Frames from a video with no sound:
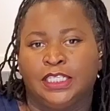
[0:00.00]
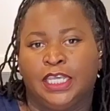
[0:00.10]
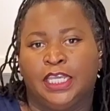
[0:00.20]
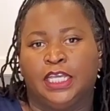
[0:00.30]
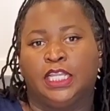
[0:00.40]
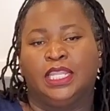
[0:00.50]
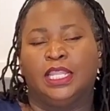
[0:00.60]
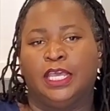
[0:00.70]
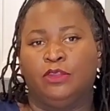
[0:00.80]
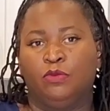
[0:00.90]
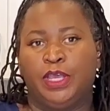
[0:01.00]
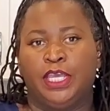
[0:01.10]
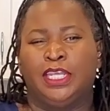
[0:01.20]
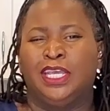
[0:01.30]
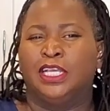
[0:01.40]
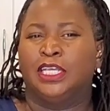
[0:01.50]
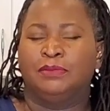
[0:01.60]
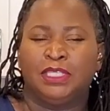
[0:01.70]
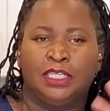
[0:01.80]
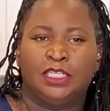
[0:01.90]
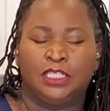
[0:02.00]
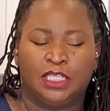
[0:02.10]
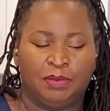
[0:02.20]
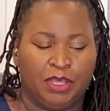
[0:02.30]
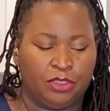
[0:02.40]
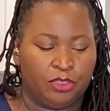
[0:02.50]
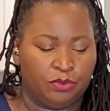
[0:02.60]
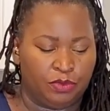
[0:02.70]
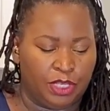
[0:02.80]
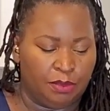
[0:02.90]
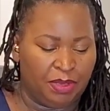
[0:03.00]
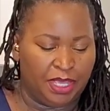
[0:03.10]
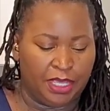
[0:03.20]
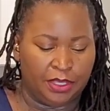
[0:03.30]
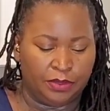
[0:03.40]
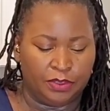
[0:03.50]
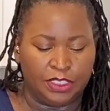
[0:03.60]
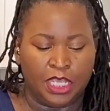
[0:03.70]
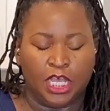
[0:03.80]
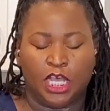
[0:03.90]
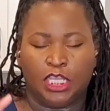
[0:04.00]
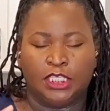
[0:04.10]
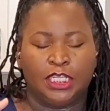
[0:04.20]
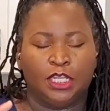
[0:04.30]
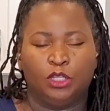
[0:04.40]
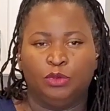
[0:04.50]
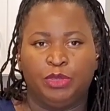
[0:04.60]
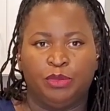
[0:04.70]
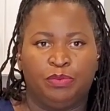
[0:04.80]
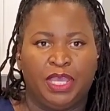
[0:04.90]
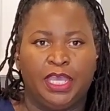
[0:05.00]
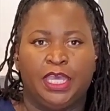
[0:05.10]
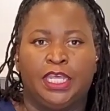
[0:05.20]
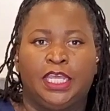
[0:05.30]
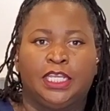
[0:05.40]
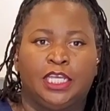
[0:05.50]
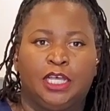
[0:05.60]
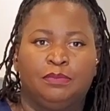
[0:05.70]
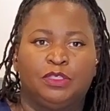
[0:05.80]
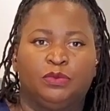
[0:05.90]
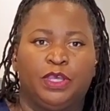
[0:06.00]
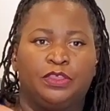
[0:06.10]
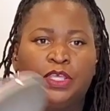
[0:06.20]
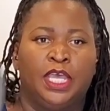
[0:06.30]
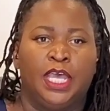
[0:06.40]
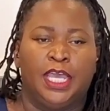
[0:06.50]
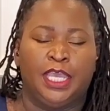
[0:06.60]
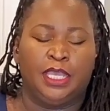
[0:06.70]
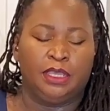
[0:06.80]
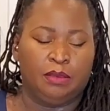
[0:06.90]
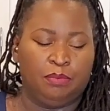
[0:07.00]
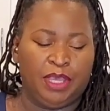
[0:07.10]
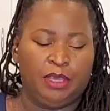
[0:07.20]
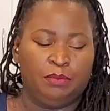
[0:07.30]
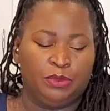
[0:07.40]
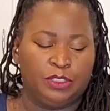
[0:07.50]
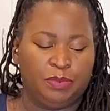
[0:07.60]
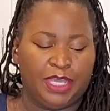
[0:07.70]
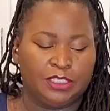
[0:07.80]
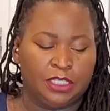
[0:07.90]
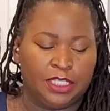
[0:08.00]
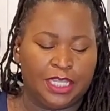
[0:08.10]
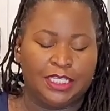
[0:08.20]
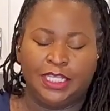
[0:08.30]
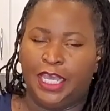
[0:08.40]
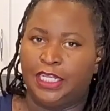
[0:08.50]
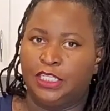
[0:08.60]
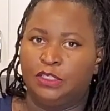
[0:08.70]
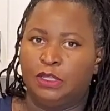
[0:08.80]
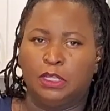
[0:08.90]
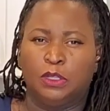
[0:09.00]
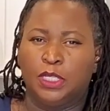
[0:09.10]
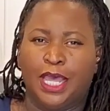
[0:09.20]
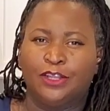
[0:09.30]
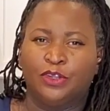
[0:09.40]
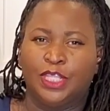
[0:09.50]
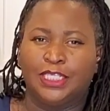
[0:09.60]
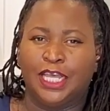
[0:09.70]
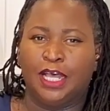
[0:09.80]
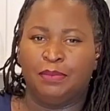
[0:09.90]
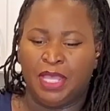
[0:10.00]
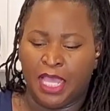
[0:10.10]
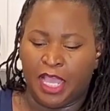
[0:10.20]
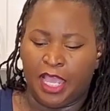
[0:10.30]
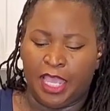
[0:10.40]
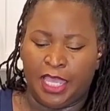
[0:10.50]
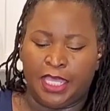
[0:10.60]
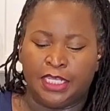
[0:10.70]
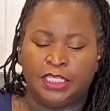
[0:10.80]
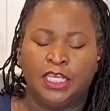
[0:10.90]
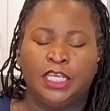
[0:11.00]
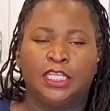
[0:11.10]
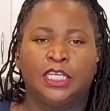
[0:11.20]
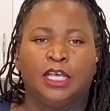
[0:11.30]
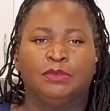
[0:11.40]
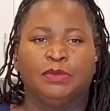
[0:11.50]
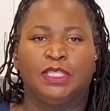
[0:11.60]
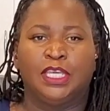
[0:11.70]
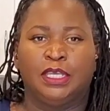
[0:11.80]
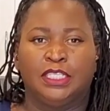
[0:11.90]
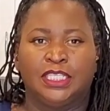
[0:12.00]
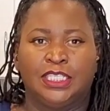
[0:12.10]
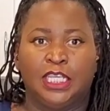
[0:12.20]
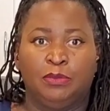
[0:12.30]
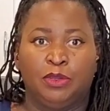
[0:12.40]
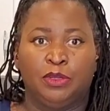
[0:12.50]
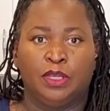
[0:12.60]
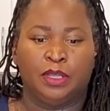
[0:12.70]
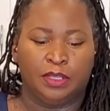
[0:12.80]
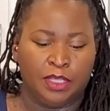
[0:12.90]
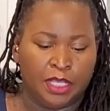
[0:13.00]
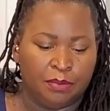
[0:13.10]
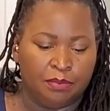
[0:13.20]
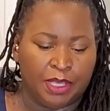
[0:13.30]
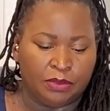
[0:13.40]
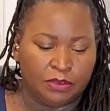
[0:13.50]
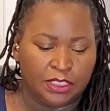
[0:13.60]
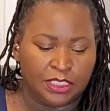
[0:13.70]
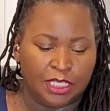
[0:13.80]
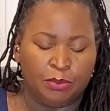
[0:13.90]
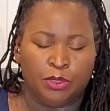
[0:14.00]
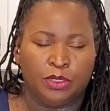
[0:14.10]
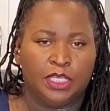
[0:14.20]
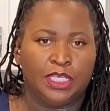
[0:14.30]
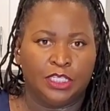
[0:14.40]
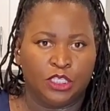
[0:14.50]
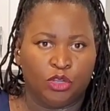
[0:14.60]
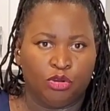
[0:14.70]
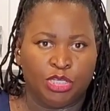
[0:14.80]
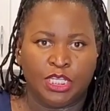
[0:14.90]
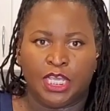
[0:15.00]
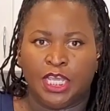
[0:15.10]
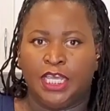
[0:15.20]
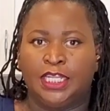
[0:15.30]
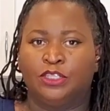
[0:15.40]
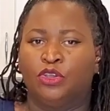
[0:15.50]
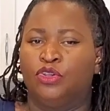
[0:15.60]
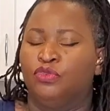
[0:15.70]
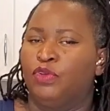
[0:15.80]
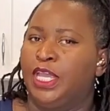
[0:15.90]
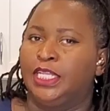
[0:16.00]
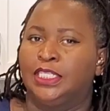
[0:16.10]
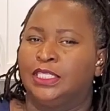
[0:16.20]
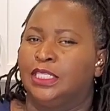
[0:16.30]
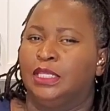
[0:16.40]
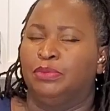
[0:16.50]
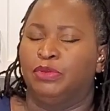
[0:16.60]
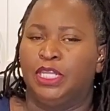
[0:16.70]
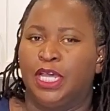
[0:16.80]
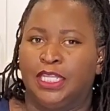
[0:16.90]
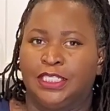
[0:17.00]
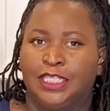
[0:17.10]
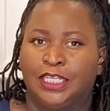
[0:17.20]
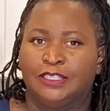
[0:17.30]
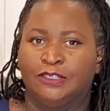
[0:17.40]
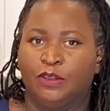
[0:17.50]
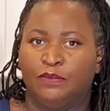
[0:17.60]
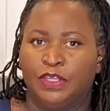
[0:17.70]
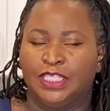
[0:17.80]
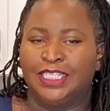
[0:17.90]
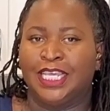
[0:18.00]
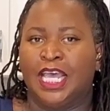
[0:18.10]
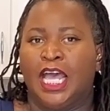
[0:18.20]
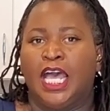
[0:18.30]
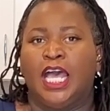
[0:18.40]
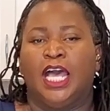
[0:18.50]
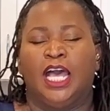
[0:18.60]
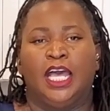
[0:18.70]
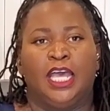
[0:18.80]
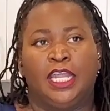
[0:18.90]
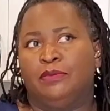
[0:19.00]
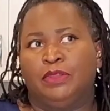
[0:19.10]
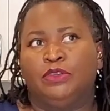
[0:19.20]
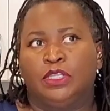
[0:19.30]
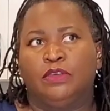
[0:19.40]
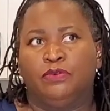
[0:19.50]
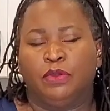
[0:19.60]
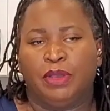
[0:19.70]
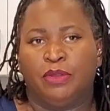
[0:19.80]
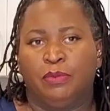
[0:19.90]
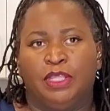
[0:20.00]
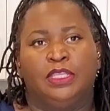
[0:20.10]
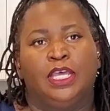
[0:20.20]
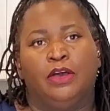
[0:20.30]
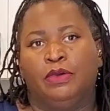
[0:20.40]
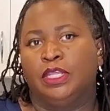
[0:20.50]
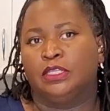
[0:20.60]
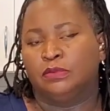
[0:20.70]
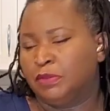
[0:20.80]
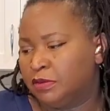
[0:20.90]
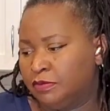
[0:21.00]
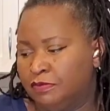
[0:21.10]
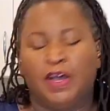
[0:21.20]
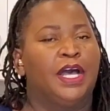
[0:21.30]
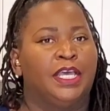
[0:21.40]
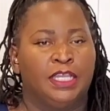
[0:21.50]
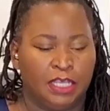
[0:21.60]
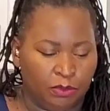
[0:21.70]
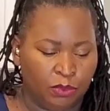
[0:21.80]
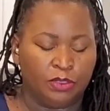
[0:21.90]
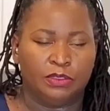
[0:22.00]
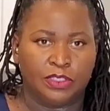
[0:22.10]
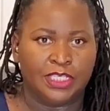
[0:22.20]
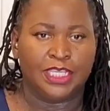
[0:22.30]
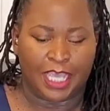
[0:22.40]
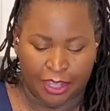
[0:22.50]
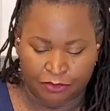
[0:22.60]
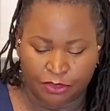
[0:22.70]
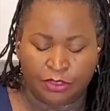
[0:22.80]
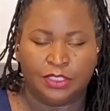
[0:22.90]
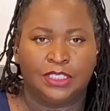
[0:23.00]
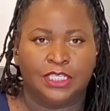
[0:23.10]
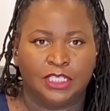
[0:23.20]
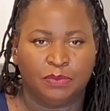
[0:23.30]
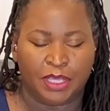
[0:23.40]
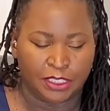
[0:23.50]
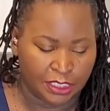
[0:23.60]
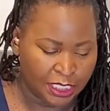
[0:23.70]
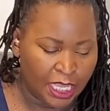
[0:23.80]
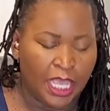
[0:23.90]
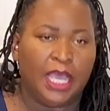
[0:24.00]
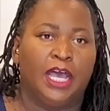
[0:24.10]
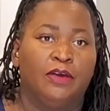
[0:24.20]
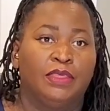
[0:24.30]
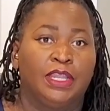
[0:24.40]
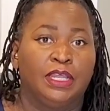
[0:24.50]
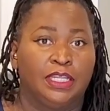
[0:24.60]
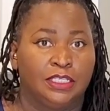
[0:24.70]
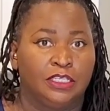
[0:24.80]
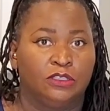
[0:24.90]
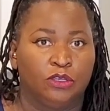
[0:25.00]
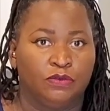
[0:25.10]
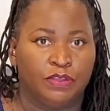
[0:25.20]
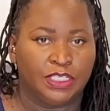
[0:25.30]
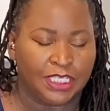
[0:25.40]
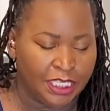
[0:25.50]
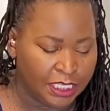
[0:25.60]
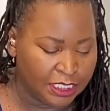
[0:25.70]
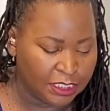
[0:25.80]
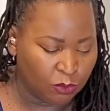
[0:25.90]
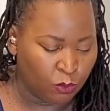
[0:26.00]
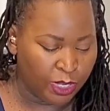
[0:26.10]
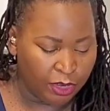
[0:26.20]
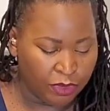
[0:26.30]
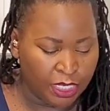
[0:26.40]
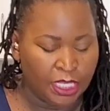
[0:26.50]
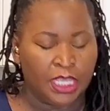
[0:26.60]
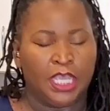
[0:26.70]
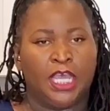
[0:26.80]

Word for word: a lightweight, comes in just about three pounds. It's an aluminum pan. It comes with a bamboo spatula that attaches and a little knife on the top. And it comes with a steamer, a metal steamer insert. It is a great slippery nonstick surface. And I've been using it for about a month now and it's been fine. We'll see after six months how that non-stick surface is wearing.